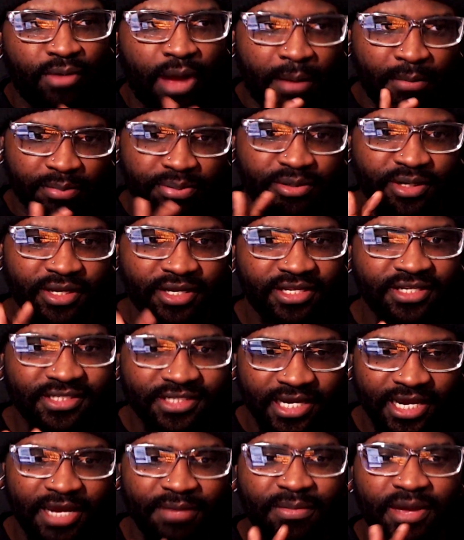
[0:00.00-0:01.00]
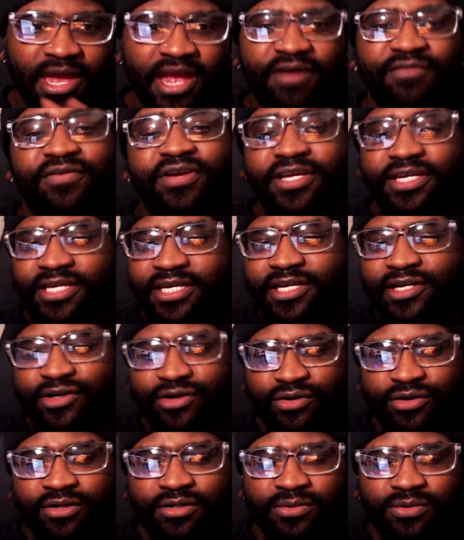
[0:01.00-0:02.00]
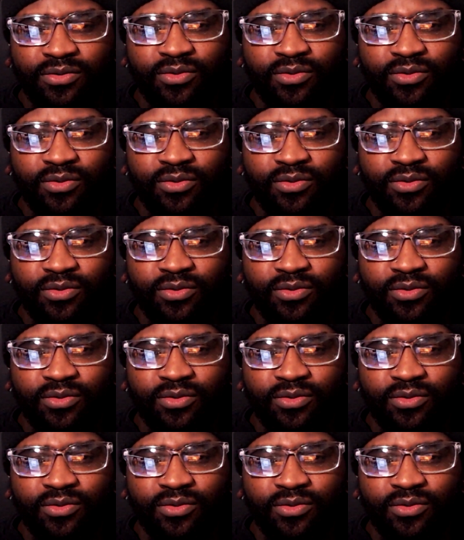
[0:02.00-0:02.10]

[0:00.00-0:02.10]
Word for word: I'm gonna play this game every year